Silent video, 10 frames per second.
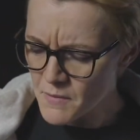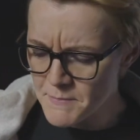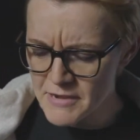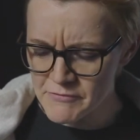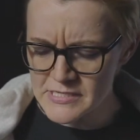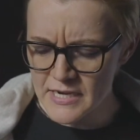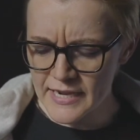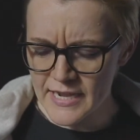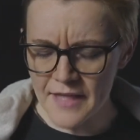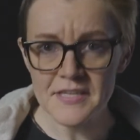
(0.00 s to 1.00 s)
Main reason
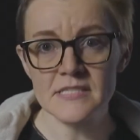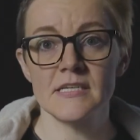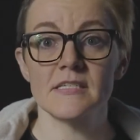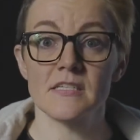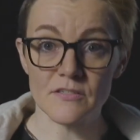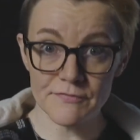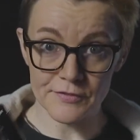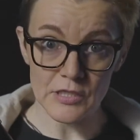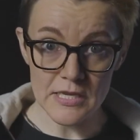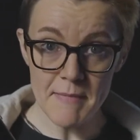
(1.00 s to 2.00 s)
I got this is it's
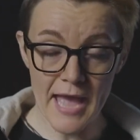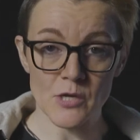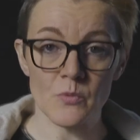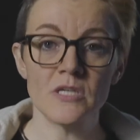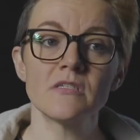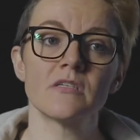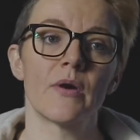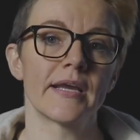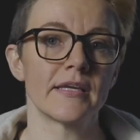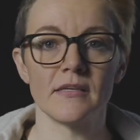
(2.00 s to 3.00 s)
fully manual, so
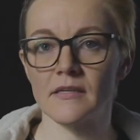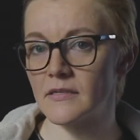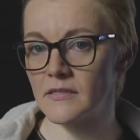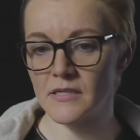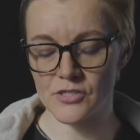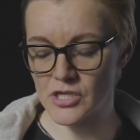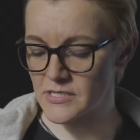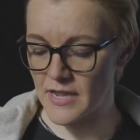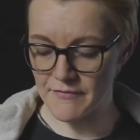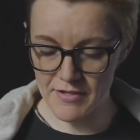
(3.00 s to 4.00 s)
I can
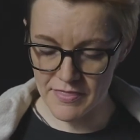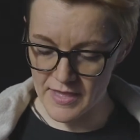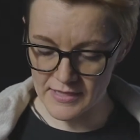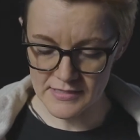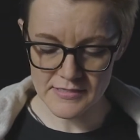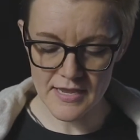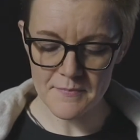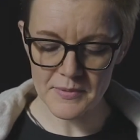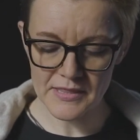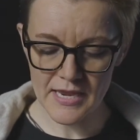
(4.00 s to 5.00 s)
adjust everything at the
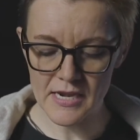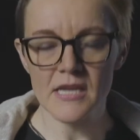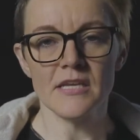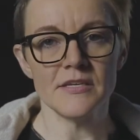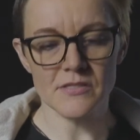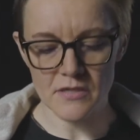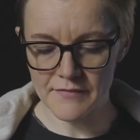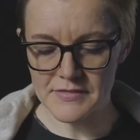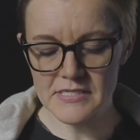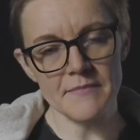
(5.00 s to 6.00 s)
same, but then you still
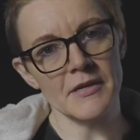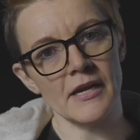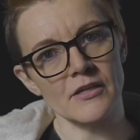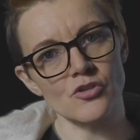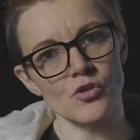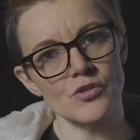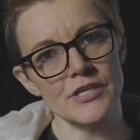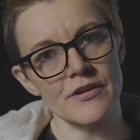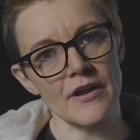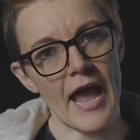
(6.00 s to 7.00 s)
have the same kind of controls
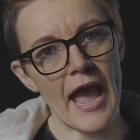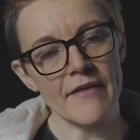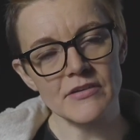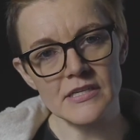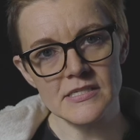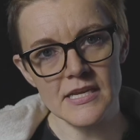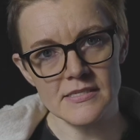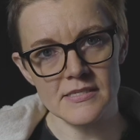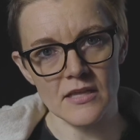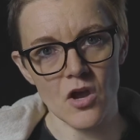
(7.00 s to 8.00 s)
that you're going to have on a
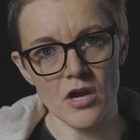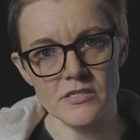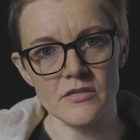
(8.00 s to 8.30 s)
DSLR.